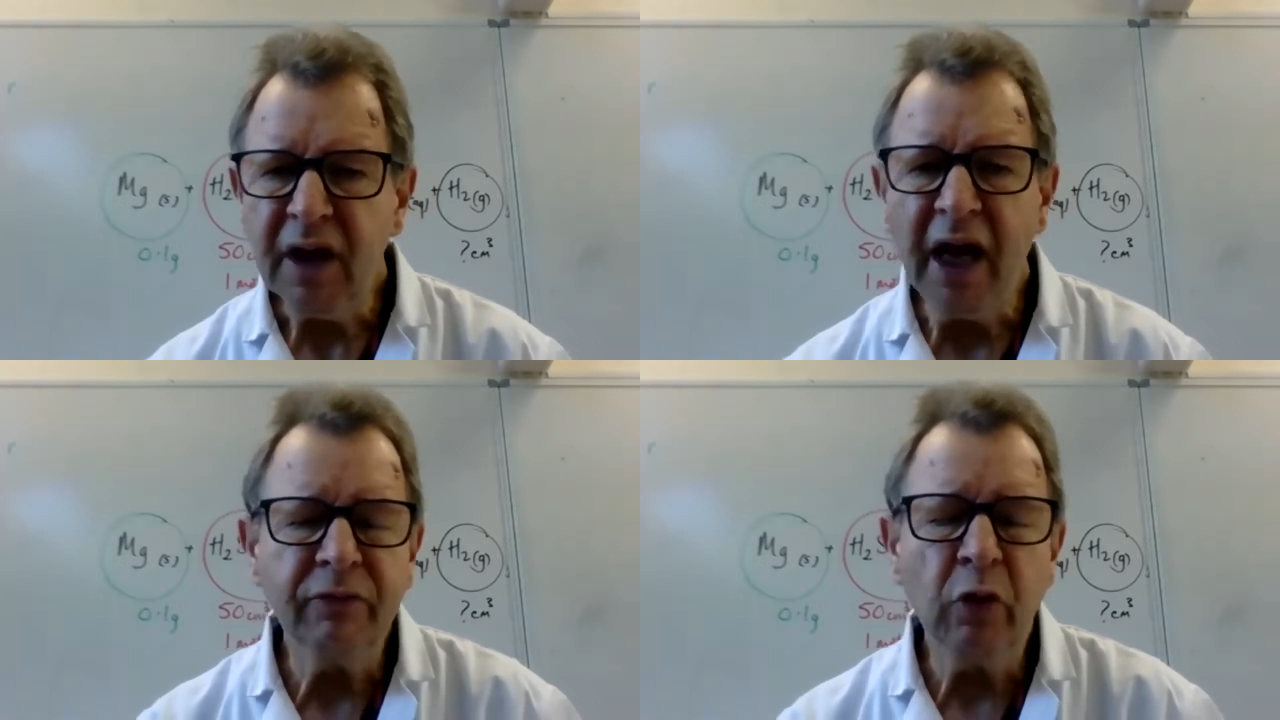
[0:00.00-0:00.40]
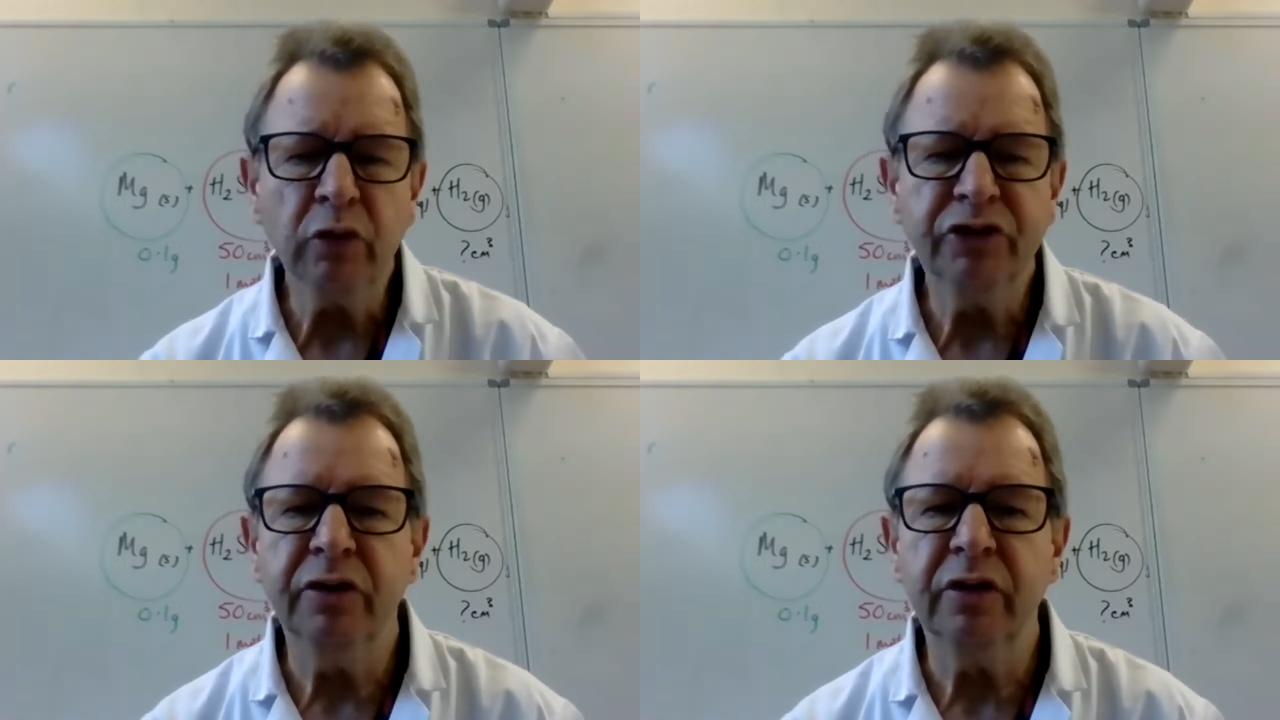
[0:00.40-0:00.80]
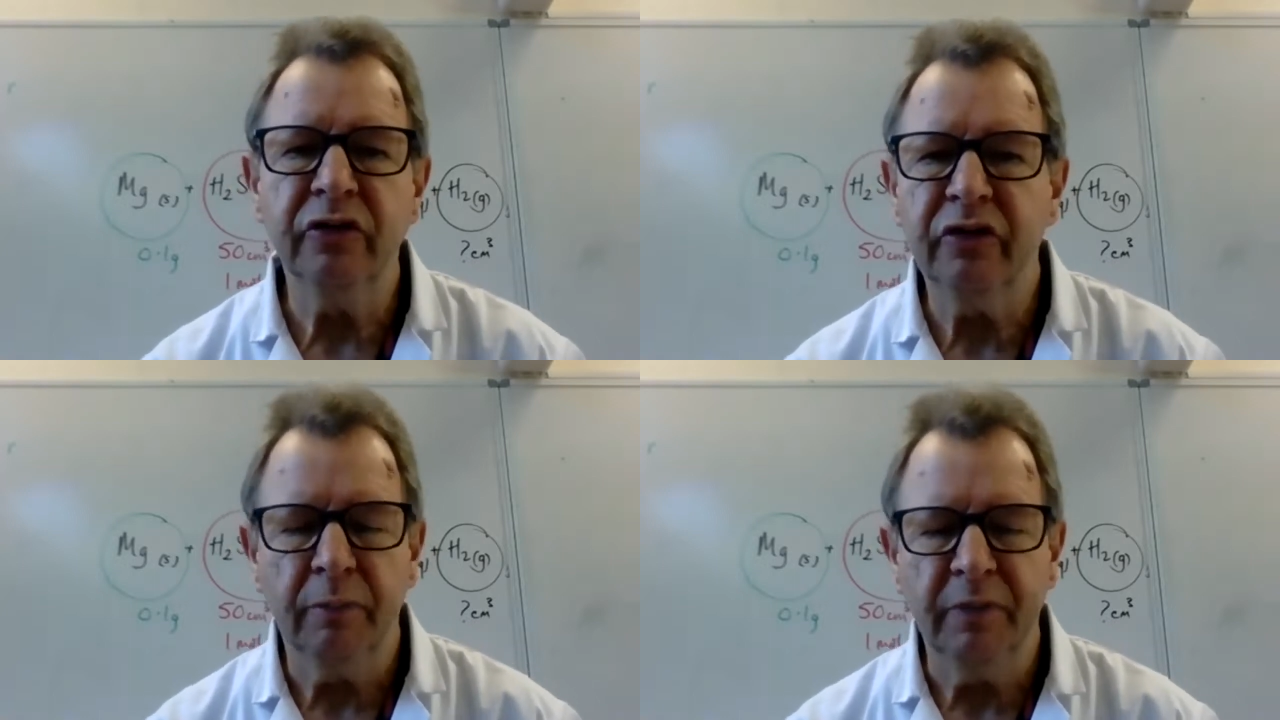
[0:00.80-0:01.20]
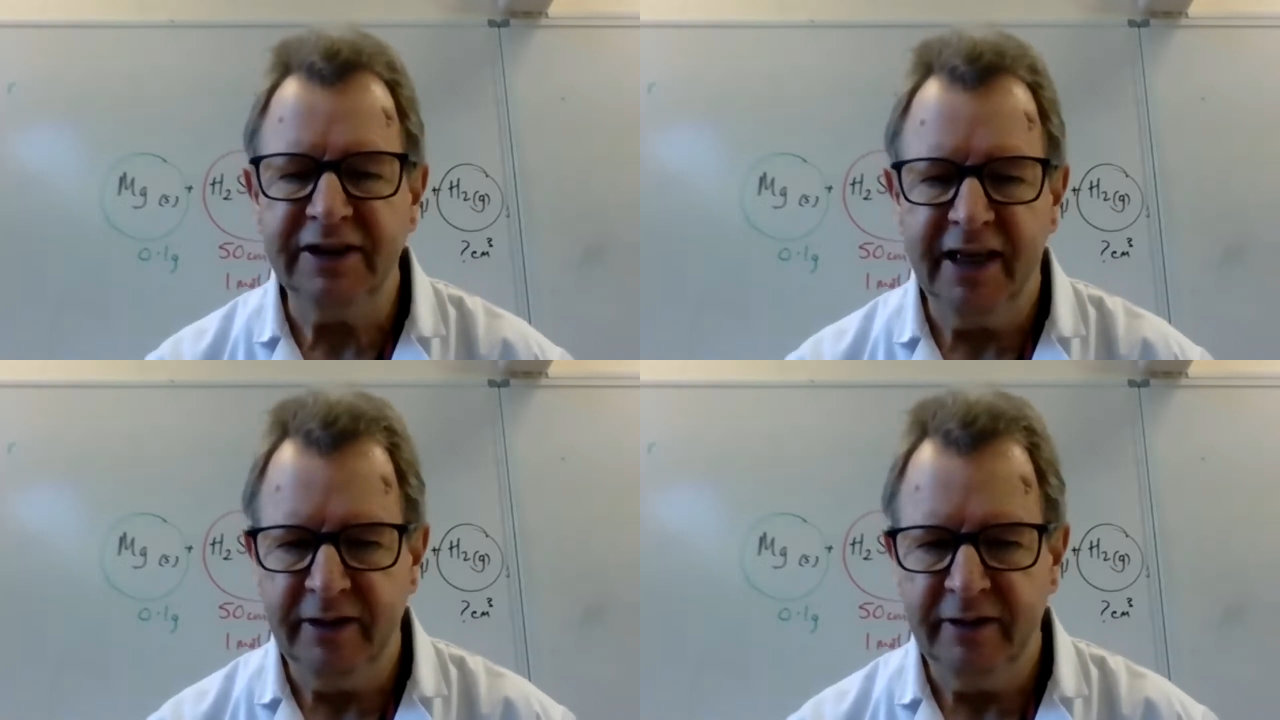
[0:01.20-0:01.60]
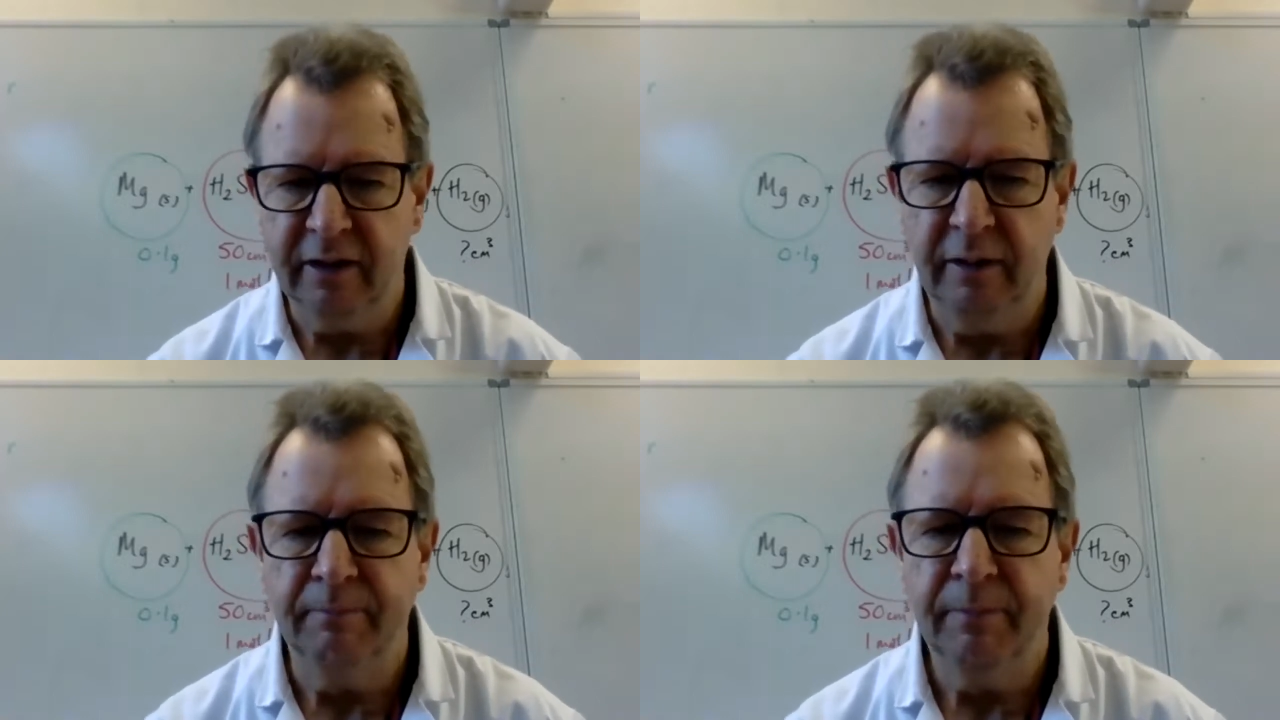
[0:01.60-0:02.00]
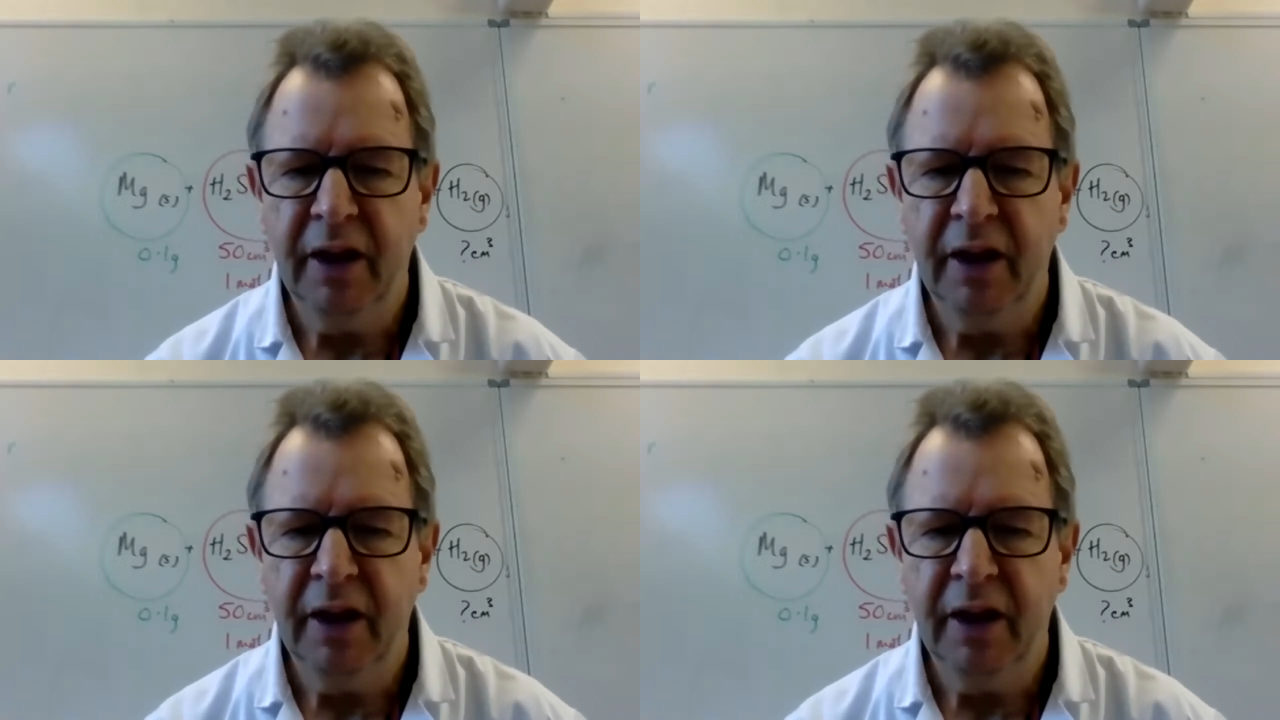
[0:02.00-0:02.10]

And of course, you can stop this anytime.